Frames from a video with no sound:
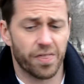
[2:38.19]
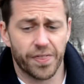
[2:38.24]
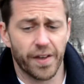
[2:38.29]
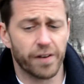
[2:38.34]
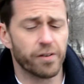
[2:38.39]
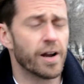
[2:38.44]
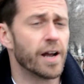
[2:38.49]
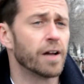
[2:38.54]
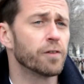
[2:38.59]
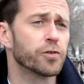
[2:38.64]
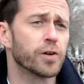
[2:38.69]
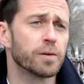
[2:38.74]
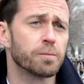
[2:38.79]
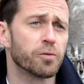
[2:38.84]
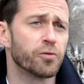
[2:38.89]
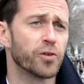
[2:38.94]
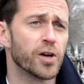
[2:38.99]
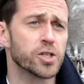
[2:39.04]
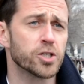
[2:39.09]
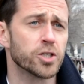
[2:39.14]
there are healthcare
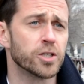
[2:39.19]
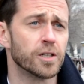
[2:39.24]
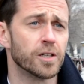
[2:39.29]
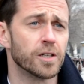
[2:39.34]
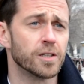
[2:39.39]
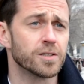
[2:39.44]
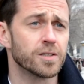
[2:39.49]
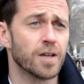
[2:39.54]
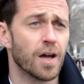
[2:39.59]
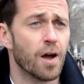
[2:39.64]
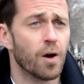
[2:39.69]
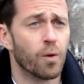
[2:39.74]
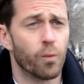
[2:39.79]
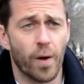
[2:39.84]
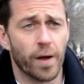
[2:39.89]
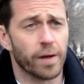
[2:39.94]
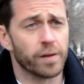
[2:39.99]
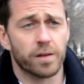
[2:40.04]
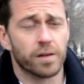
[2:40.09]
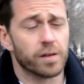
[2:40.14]
professionals
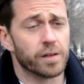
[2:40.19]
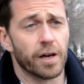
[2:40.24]
where